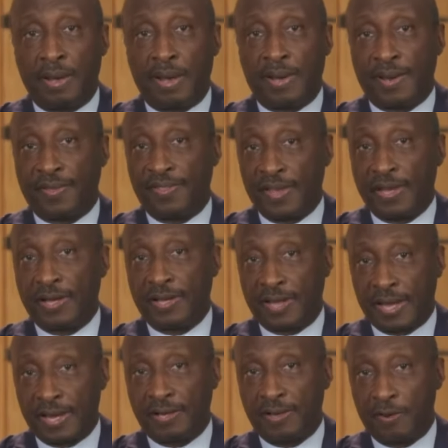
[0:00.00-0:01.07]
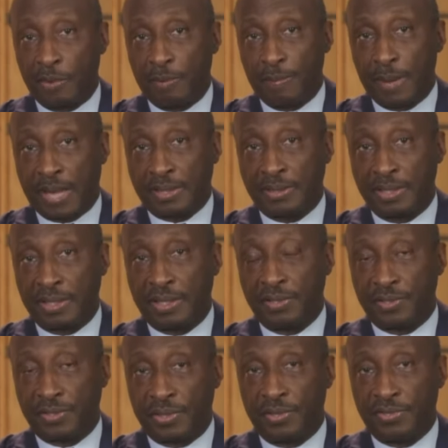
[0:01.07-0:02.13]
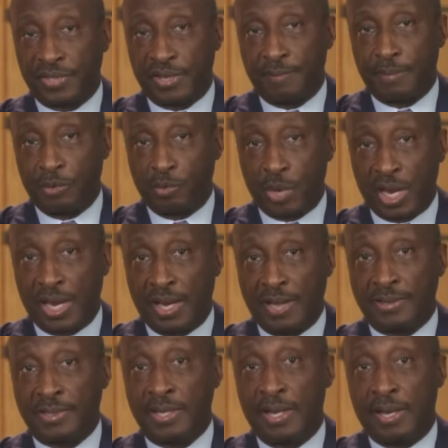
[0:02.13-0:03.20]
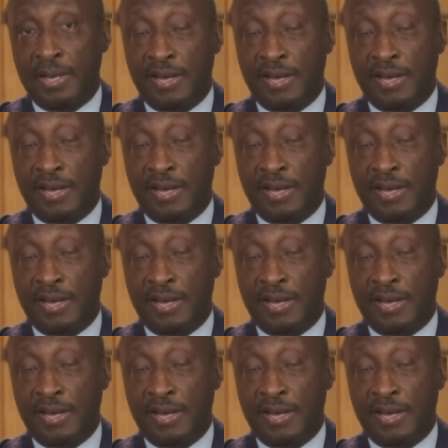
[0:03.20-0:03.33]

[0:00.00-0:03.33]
And I think, again, going back to the concerns that have been raised,